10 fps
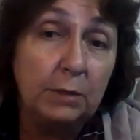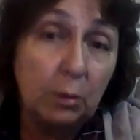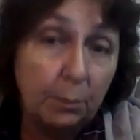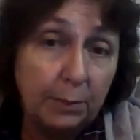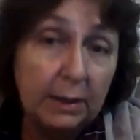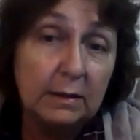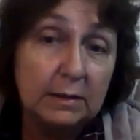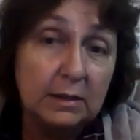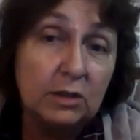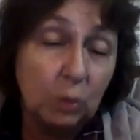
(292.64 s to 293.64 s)
European
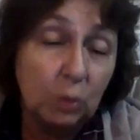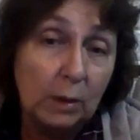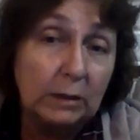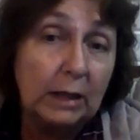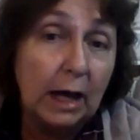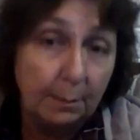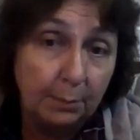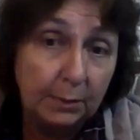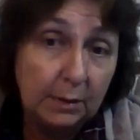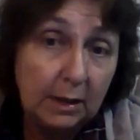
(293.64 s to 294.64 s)
Essential Oil
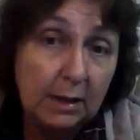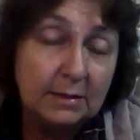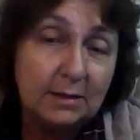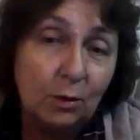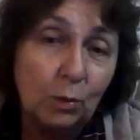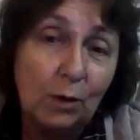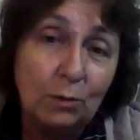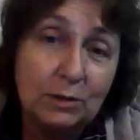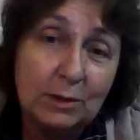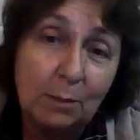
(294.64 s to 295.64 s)
Hub. So we
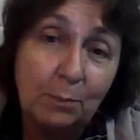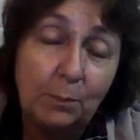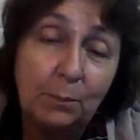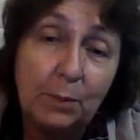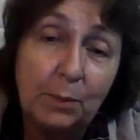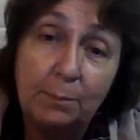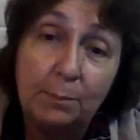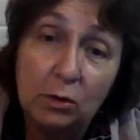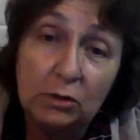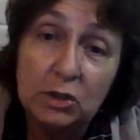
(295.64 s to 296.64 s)
are also a
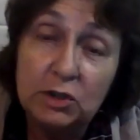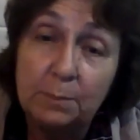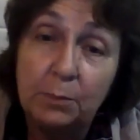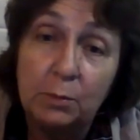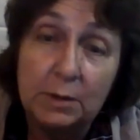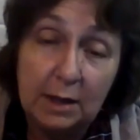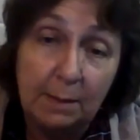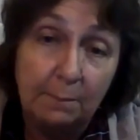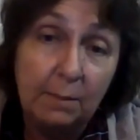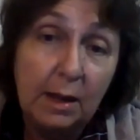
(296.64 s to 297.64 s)
partnership with
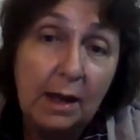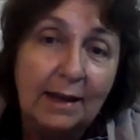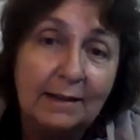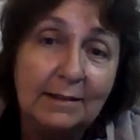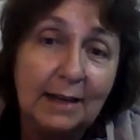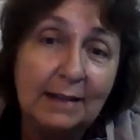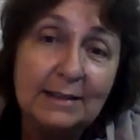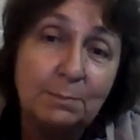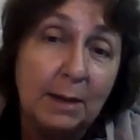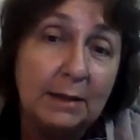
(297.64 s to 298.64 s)
them. And that
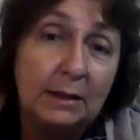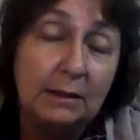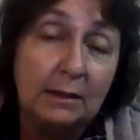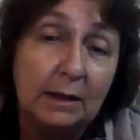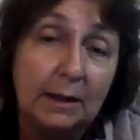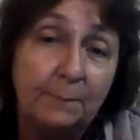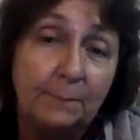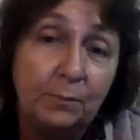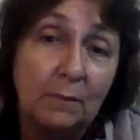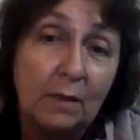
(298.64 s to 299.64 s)
is making,
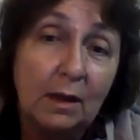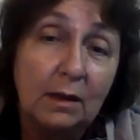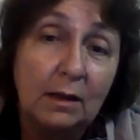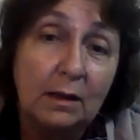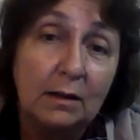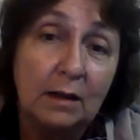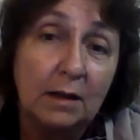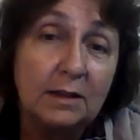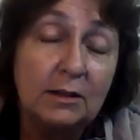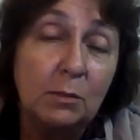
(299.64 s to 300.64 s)

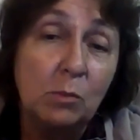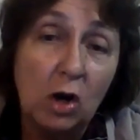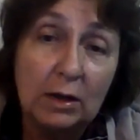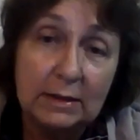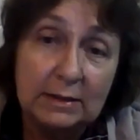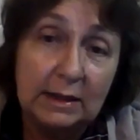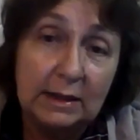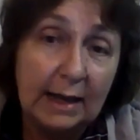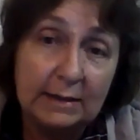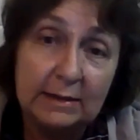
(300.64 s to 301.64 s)
I think, the
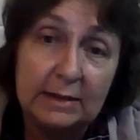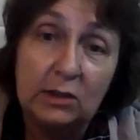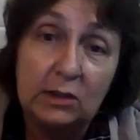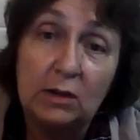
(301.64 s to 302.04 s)
marketing access